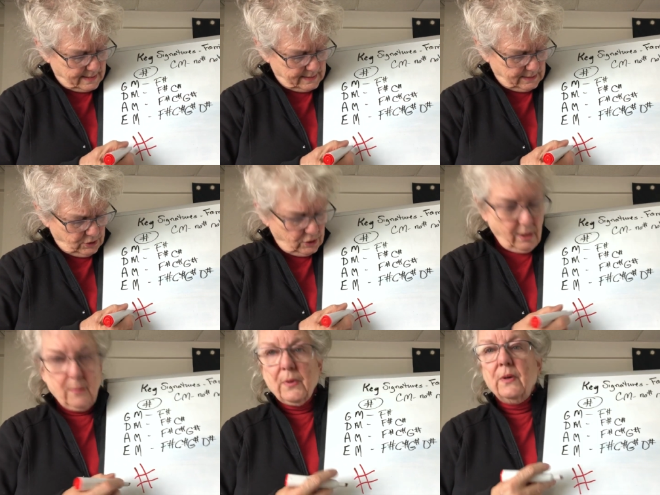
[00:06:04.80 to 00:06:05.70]
is a
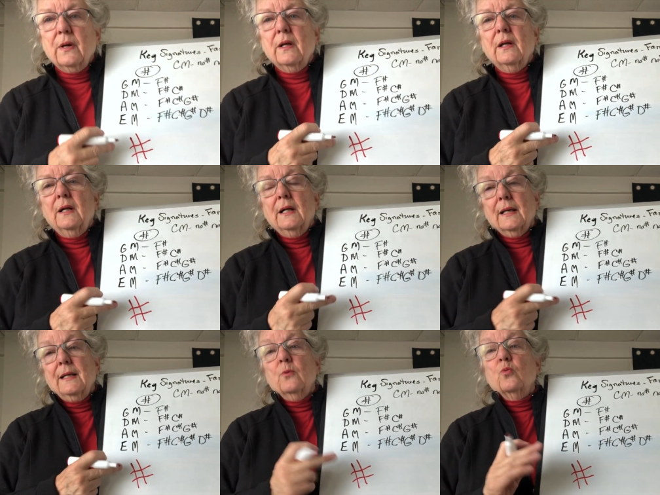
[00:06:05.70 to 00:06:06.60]
sharp.
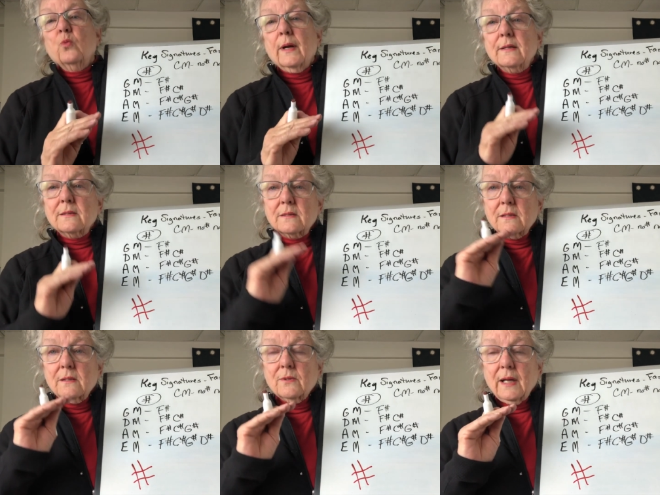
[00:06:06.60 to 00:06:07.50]
It raises
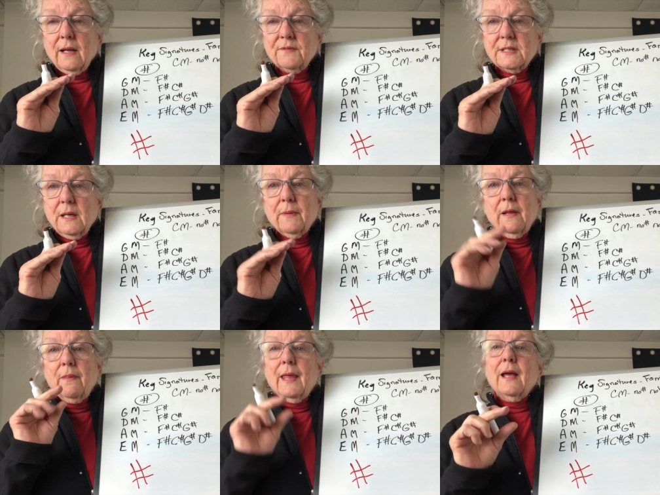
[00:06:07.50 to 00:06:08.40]
the note a half step,
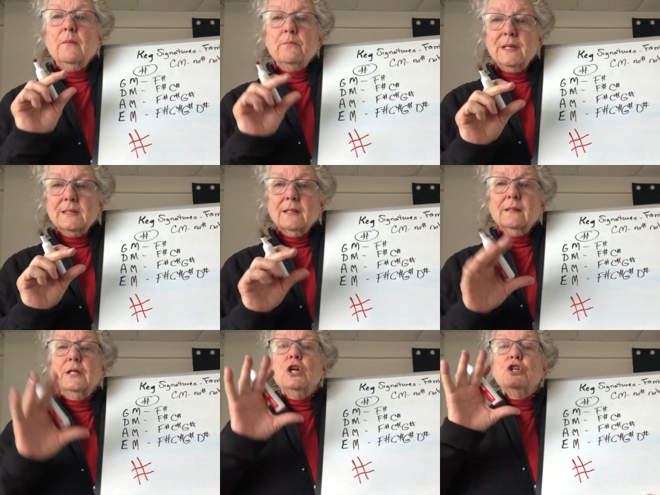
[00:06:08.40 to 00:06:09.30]
and that
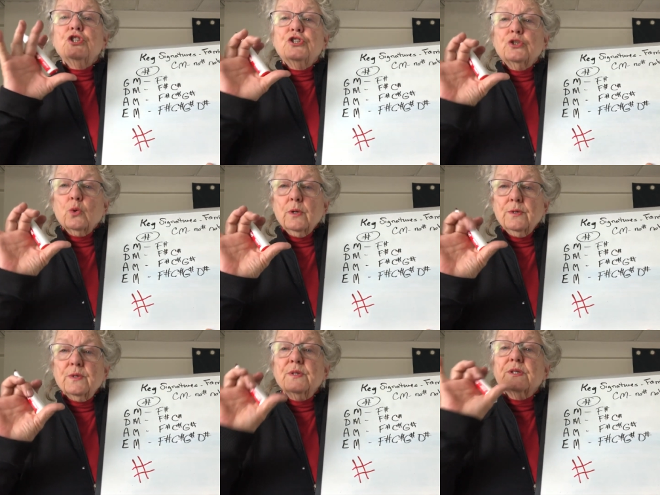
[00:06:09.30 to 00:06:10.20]
basically
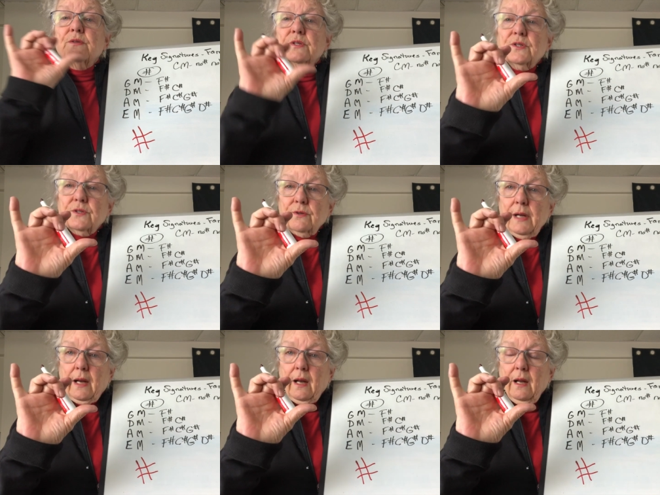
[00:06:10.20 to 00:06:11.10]
shortens the
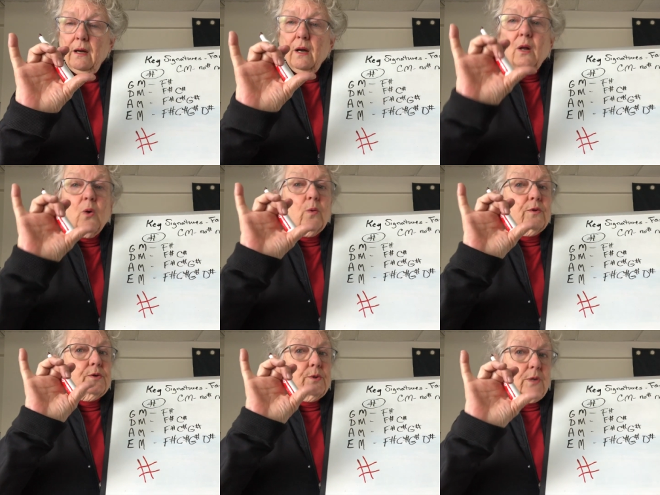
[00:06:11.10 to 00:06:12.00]
string.
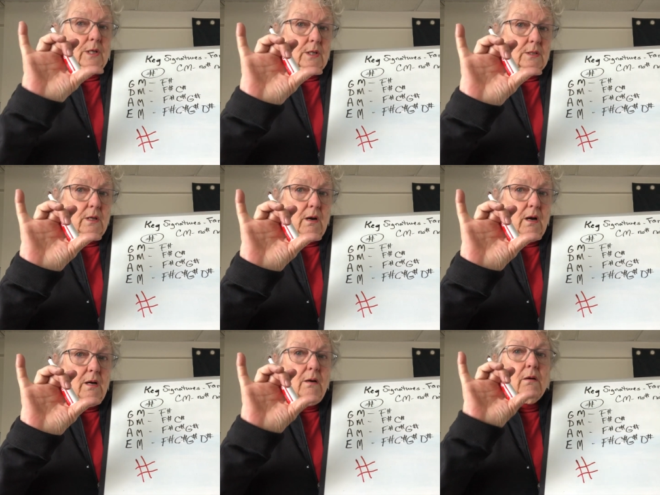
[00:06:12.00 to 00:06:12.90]
Whether you're on a
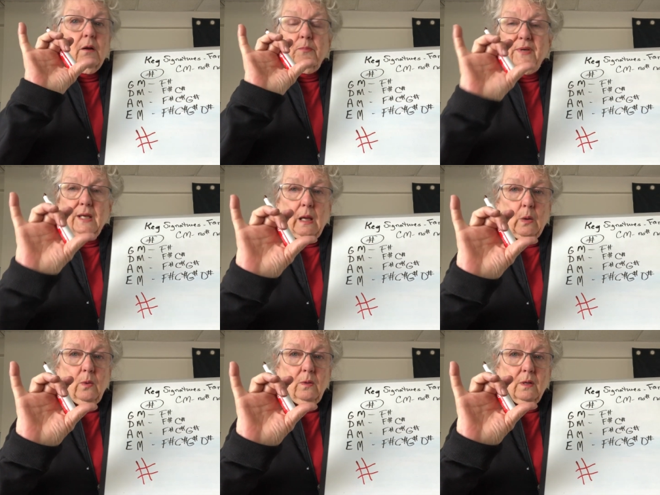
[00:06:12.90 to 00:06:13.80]
guitar, a
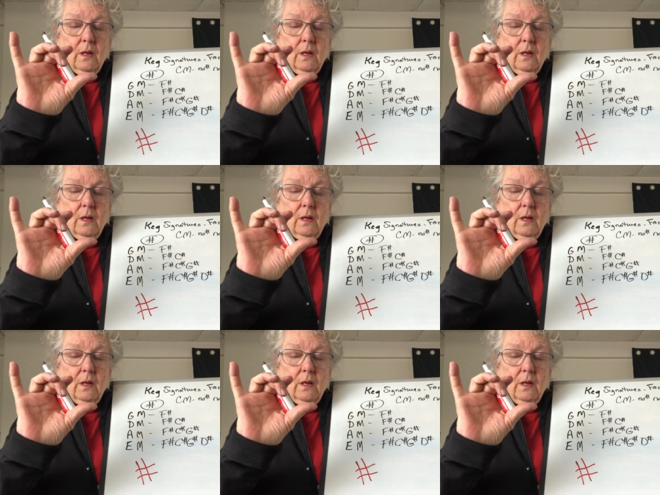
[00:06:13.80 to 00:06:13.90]
piano,